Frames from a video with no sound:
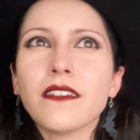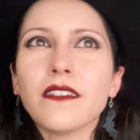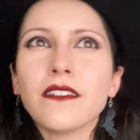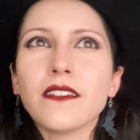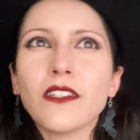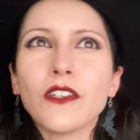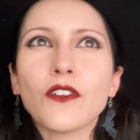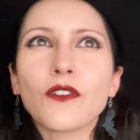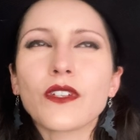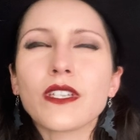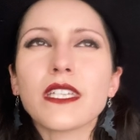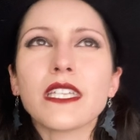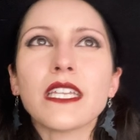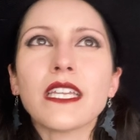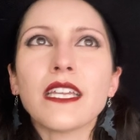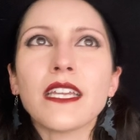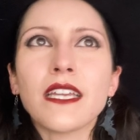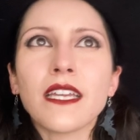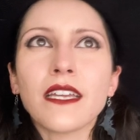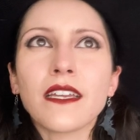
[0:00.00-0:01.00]
you're
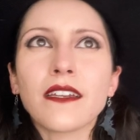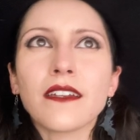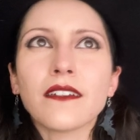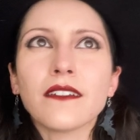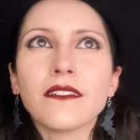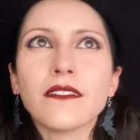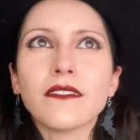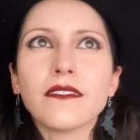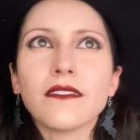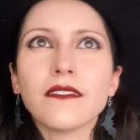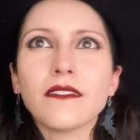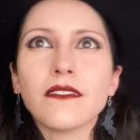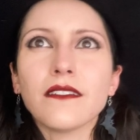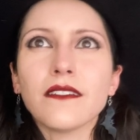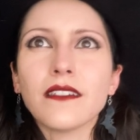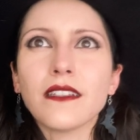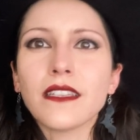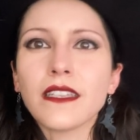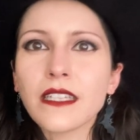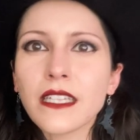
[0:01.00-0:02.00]
seeing
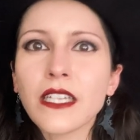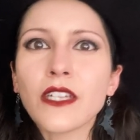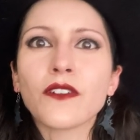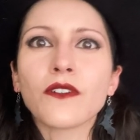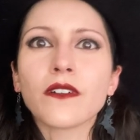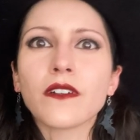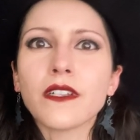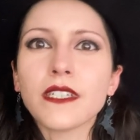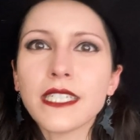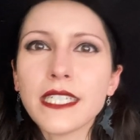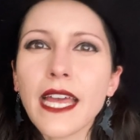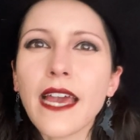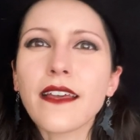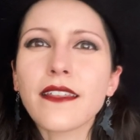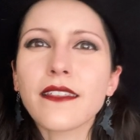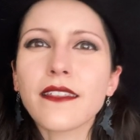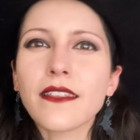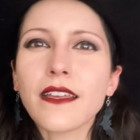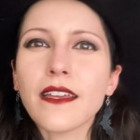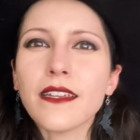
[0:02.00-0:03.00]
literal
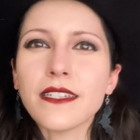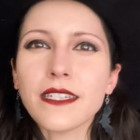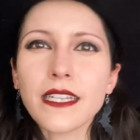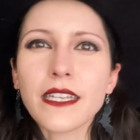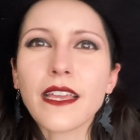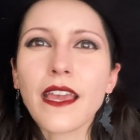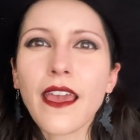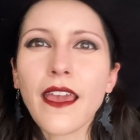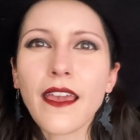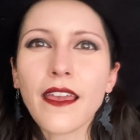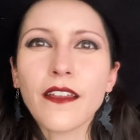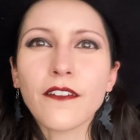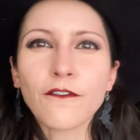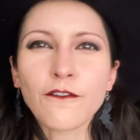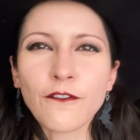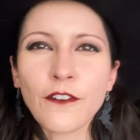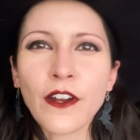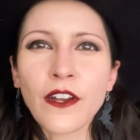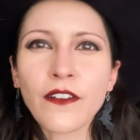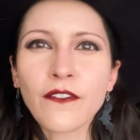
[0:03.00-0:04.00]
death and decay in
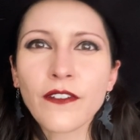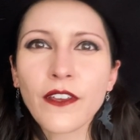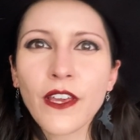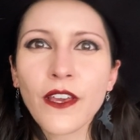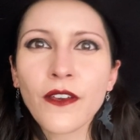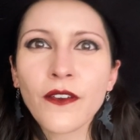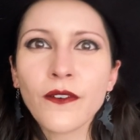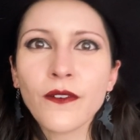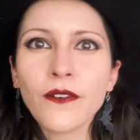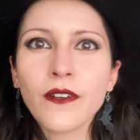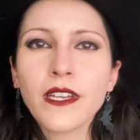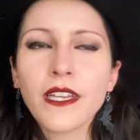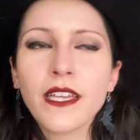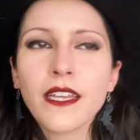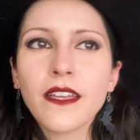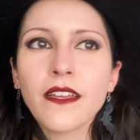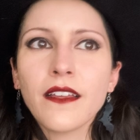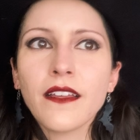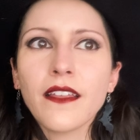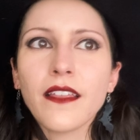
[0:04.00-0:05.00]
front of you,
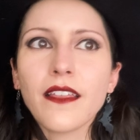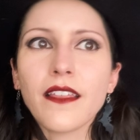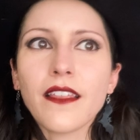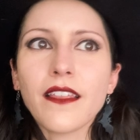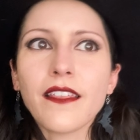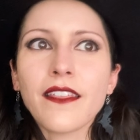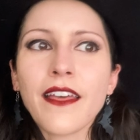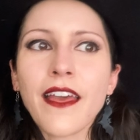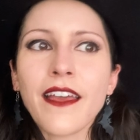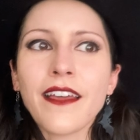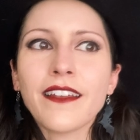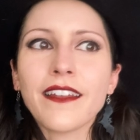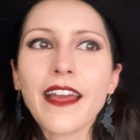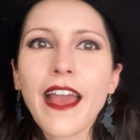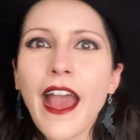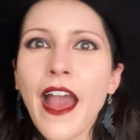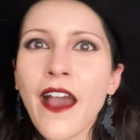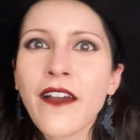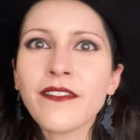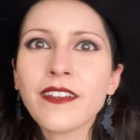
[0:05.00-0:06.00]
then
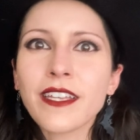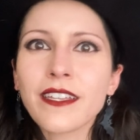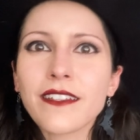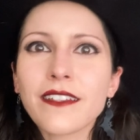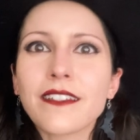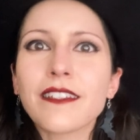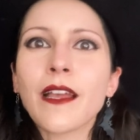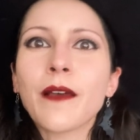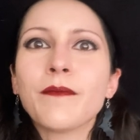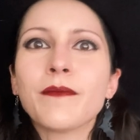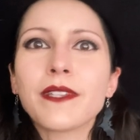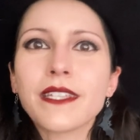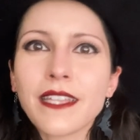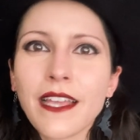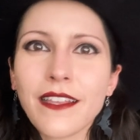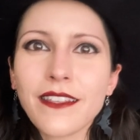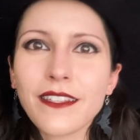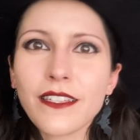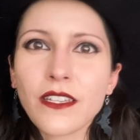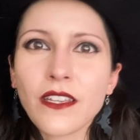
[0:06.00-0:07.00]
having some
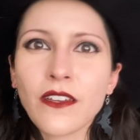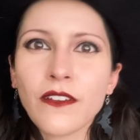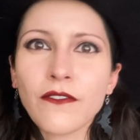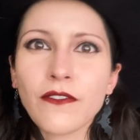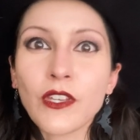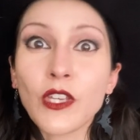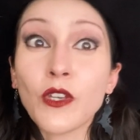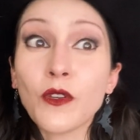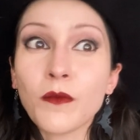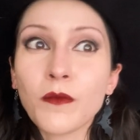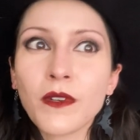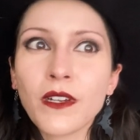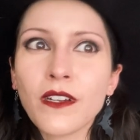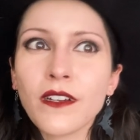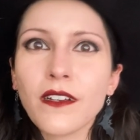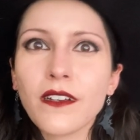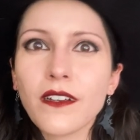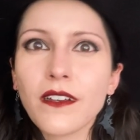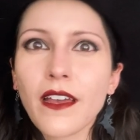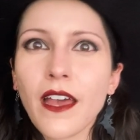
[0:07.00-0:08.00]
sense of
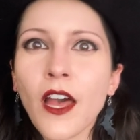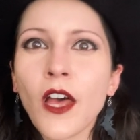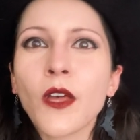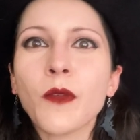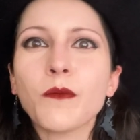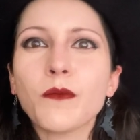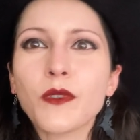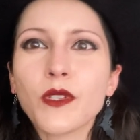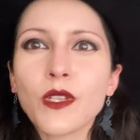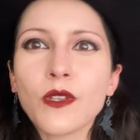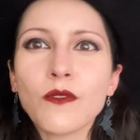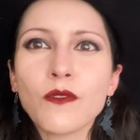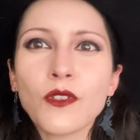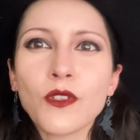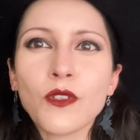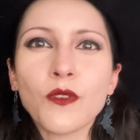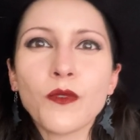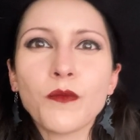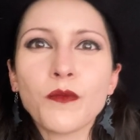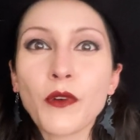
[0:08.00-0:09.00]
humor helps you
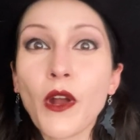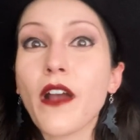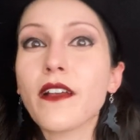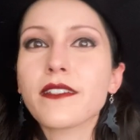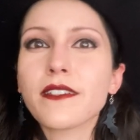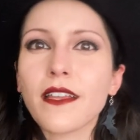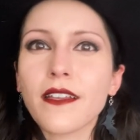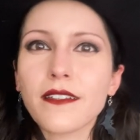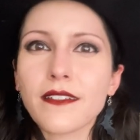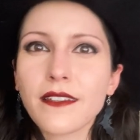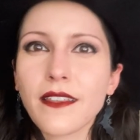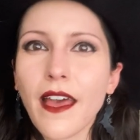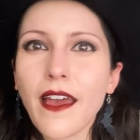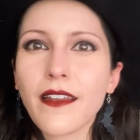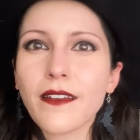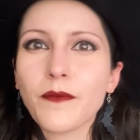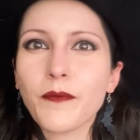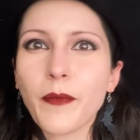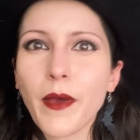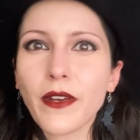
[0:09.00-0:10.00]
to process that
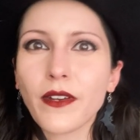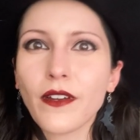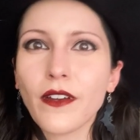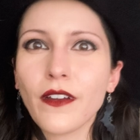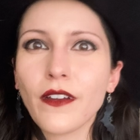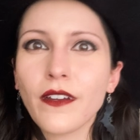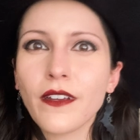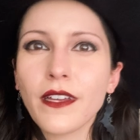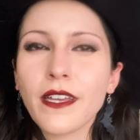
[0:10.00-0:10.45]
better.